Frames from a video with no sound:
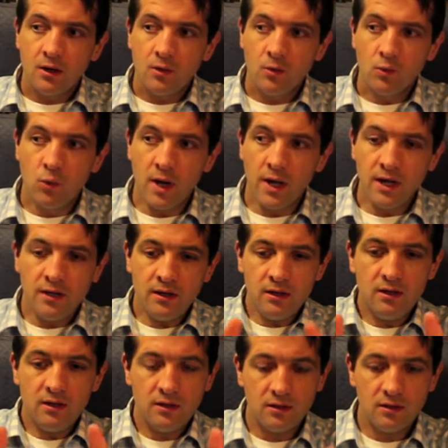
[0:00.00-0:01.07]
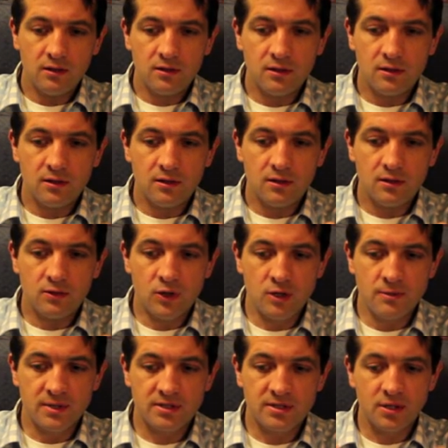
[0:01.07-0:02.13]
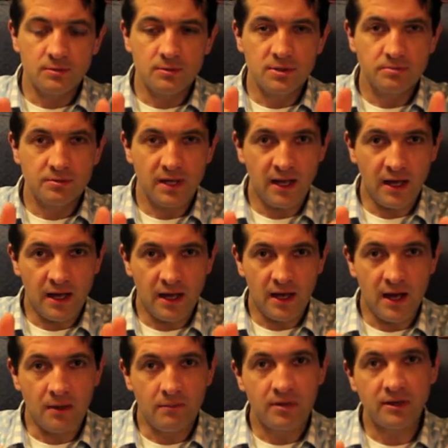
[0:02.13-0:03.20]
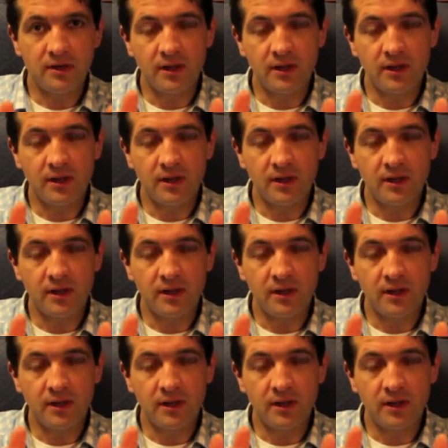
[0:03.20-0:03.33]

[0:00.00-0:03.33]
When chromosomes pair up